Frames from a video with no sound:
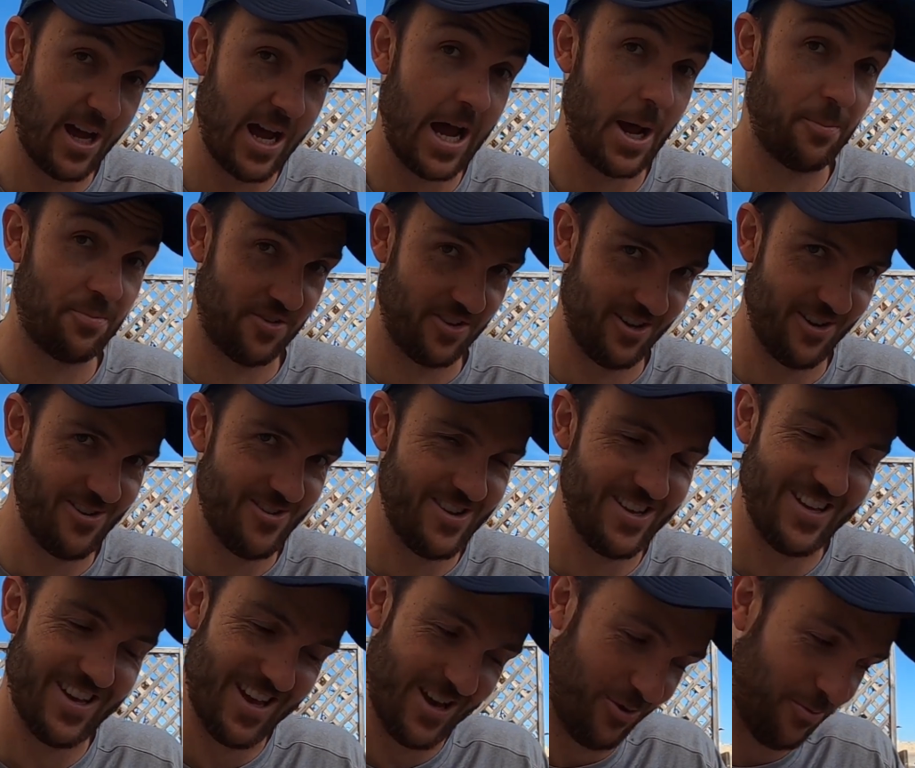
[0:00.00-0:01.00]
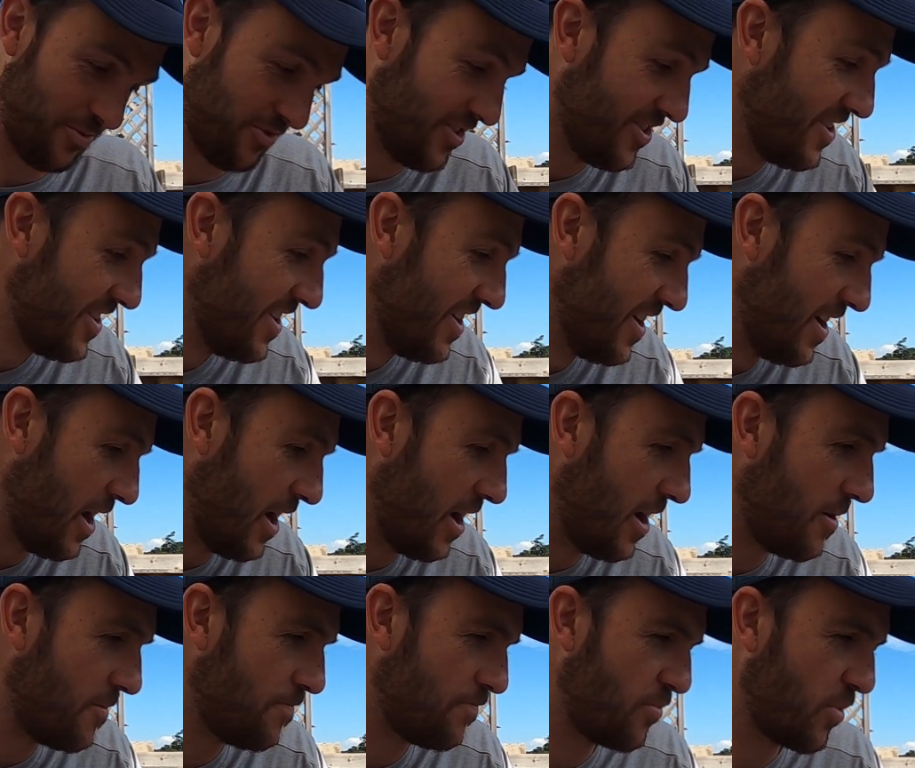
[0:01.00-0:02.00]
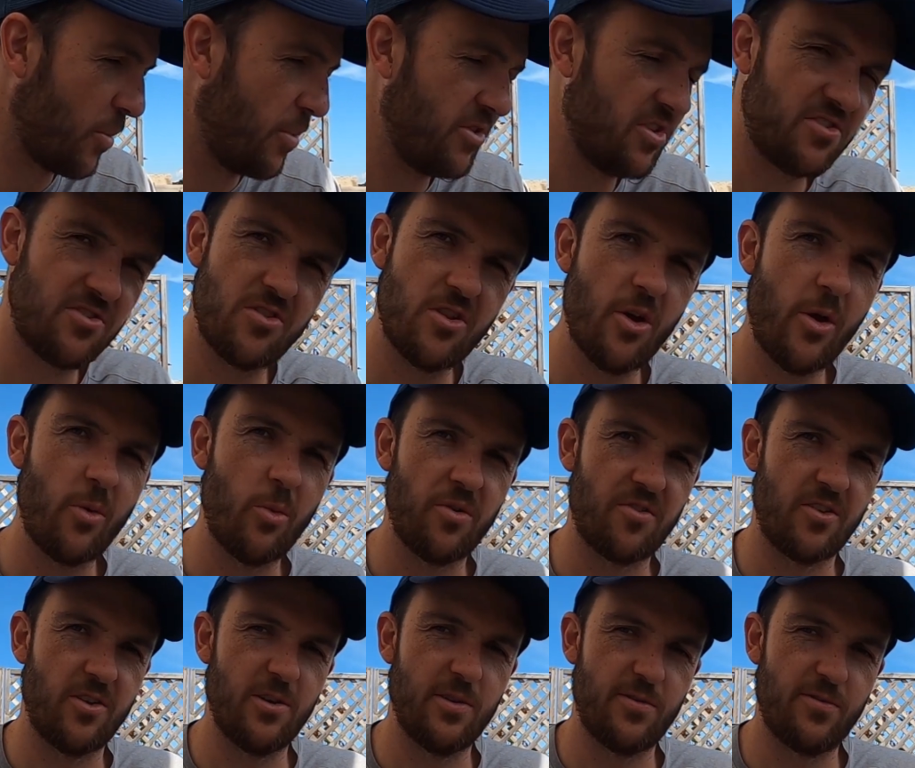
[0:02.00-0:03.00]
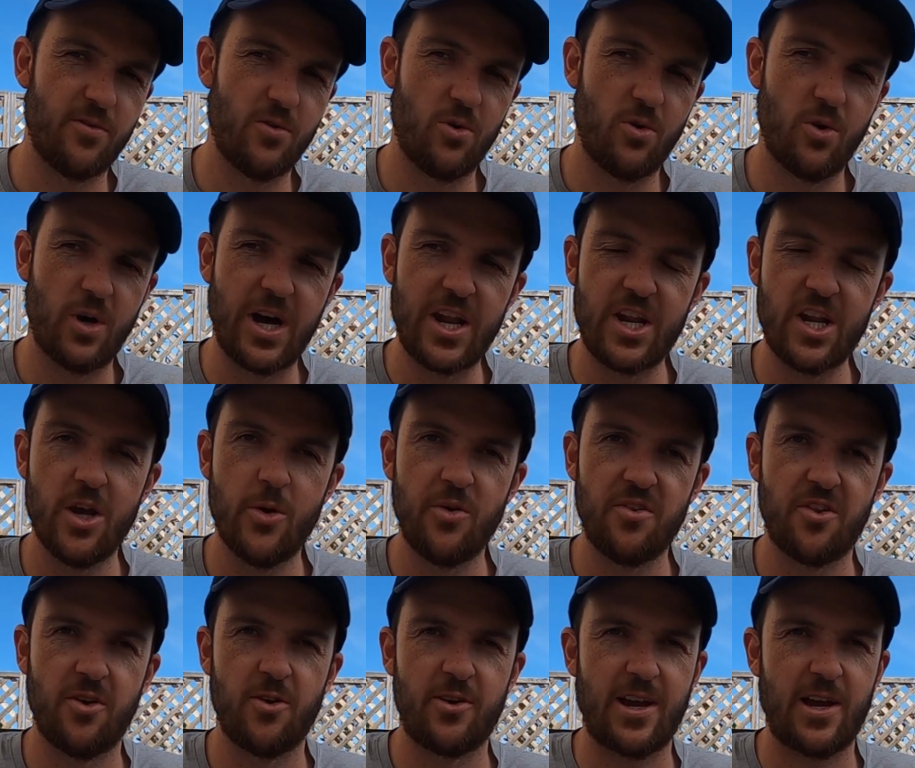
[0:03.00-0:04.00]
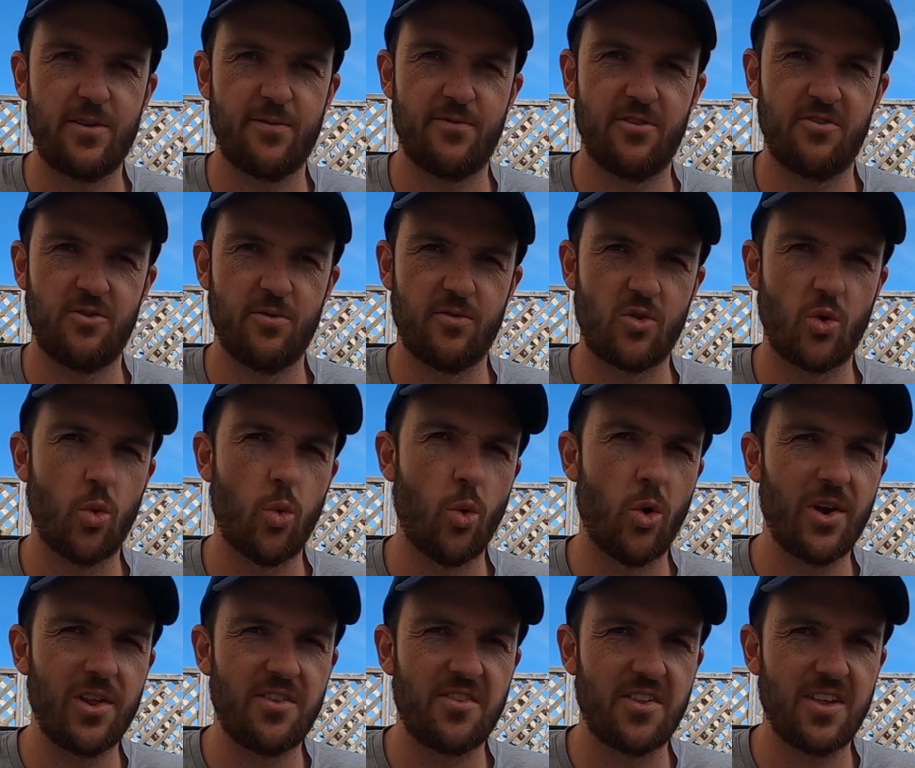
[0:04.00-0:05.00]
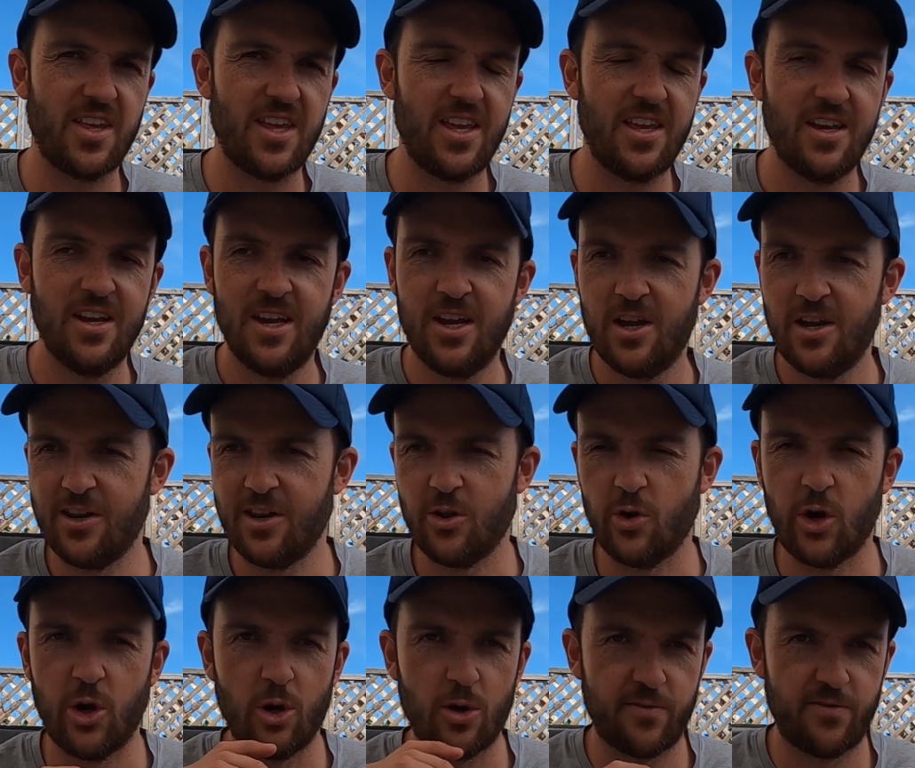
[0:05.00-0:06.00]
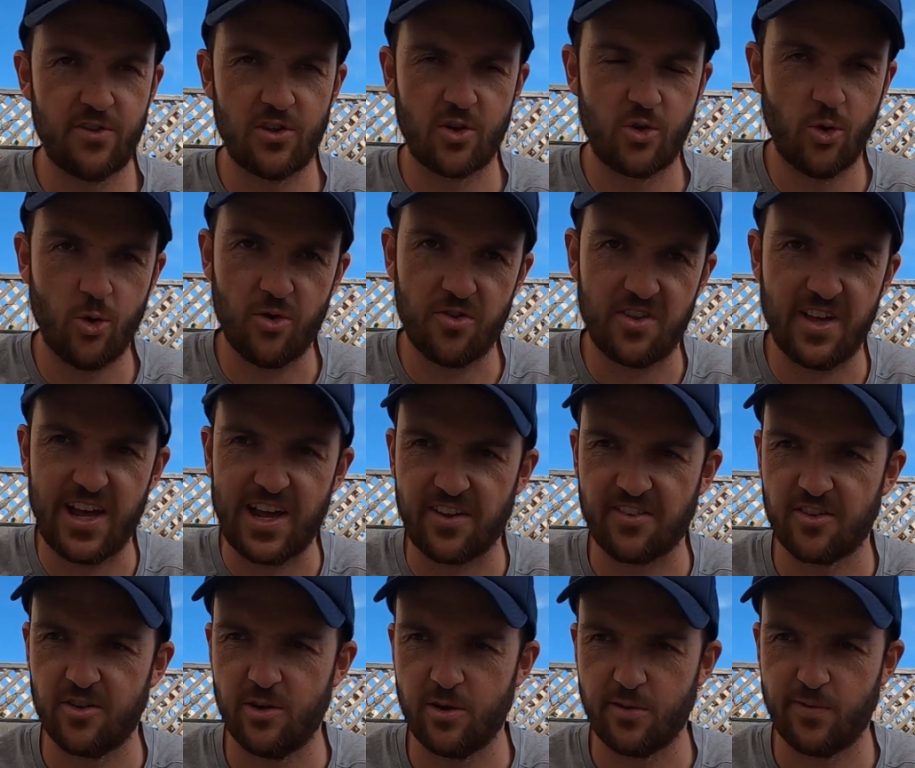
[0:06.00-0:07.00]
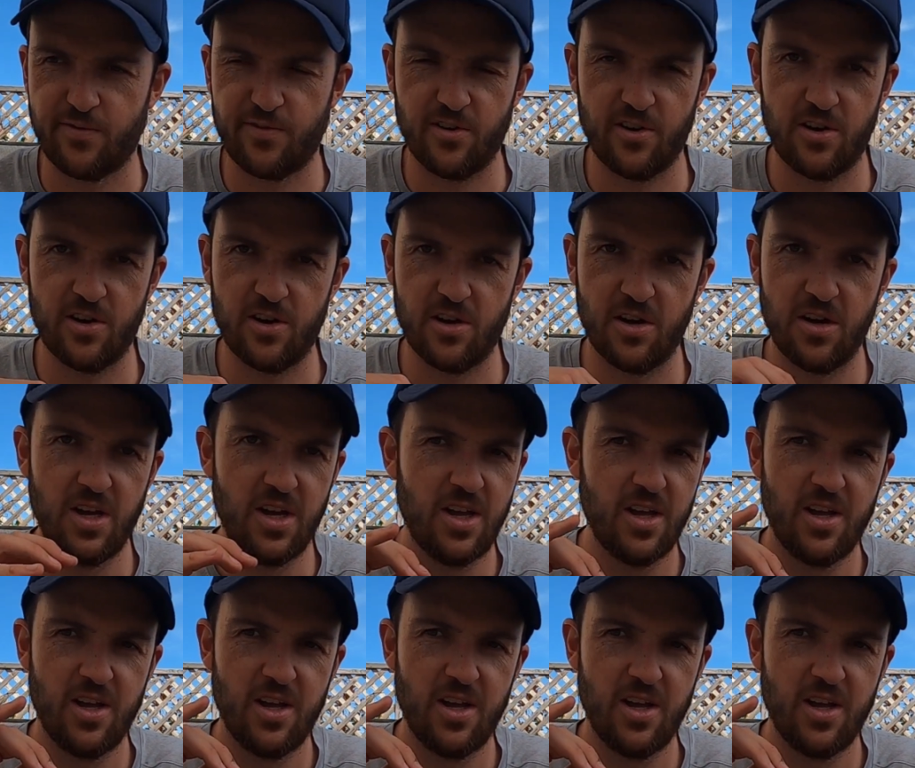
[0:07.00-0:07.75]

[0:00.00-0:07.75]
Absolutely, it helps. Just knowing what to look for and knowing to look out for sort of quality. You know, look for the Gore-Tex, look for